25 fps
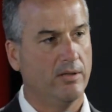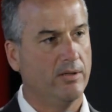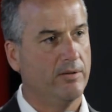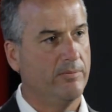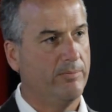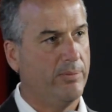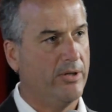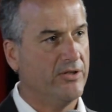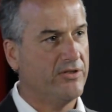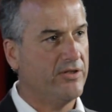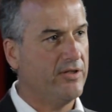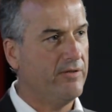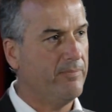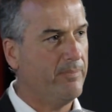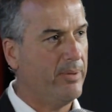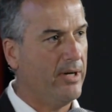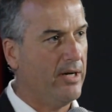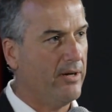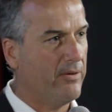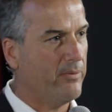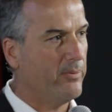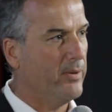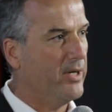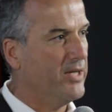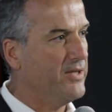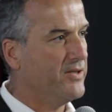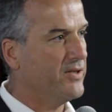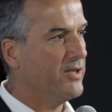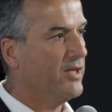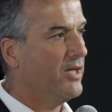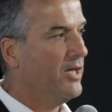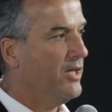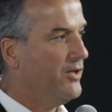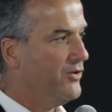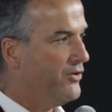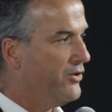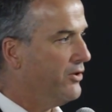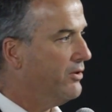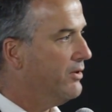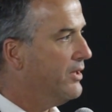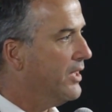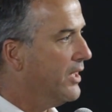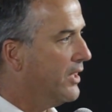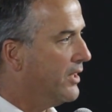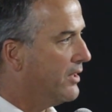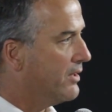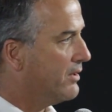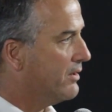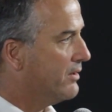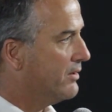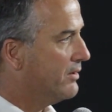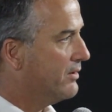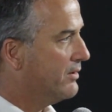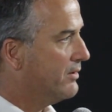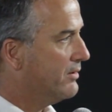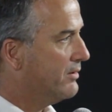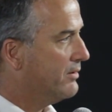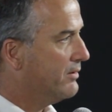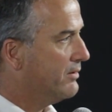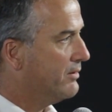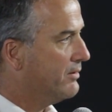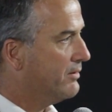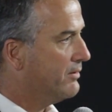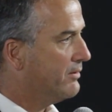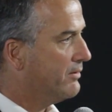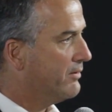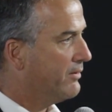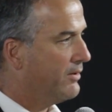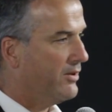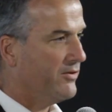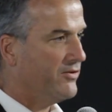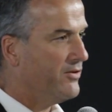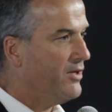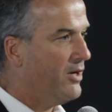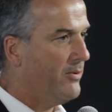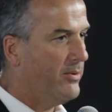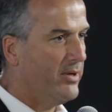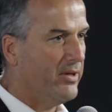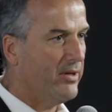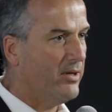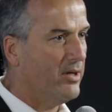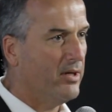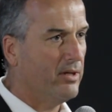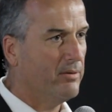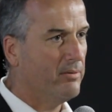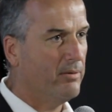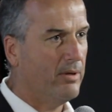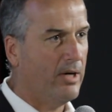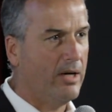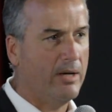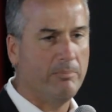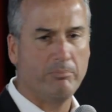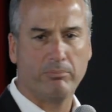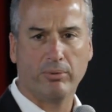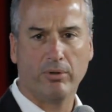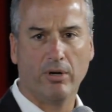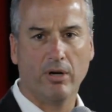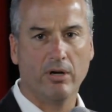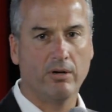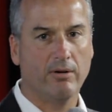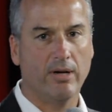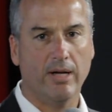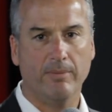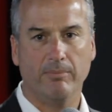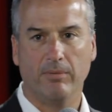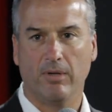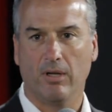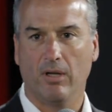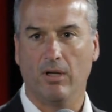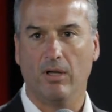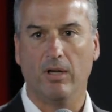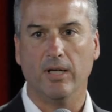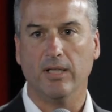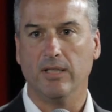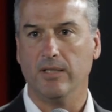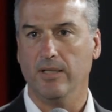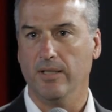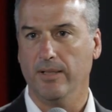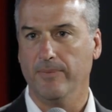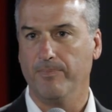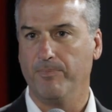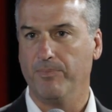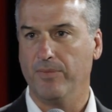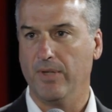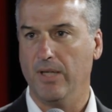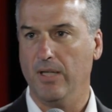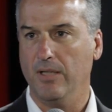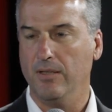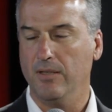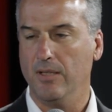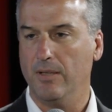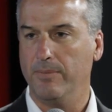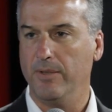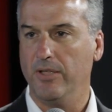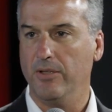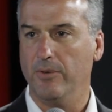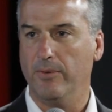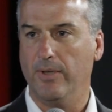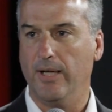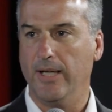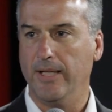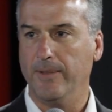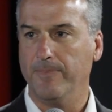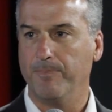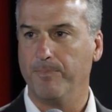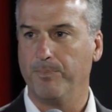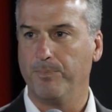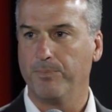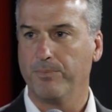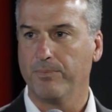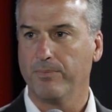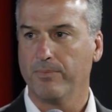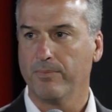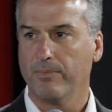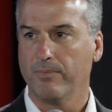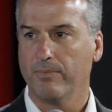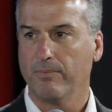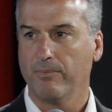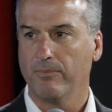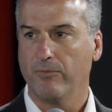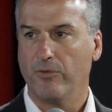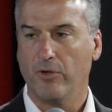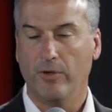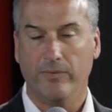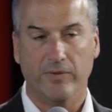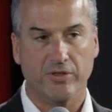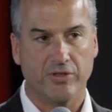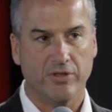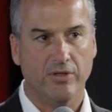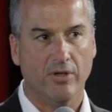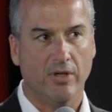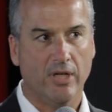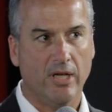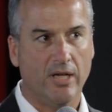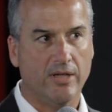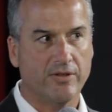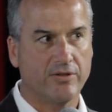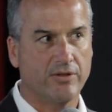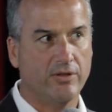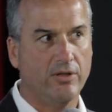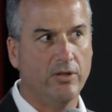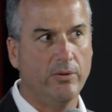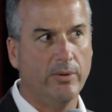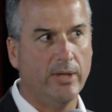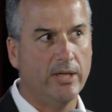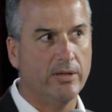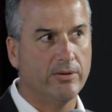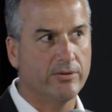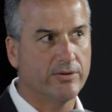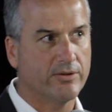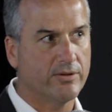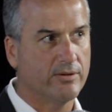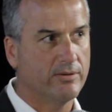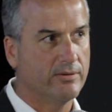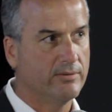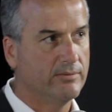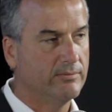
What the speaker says: Positive Pathways is unique. There's no other program like it in WA. So if it's not us, who else?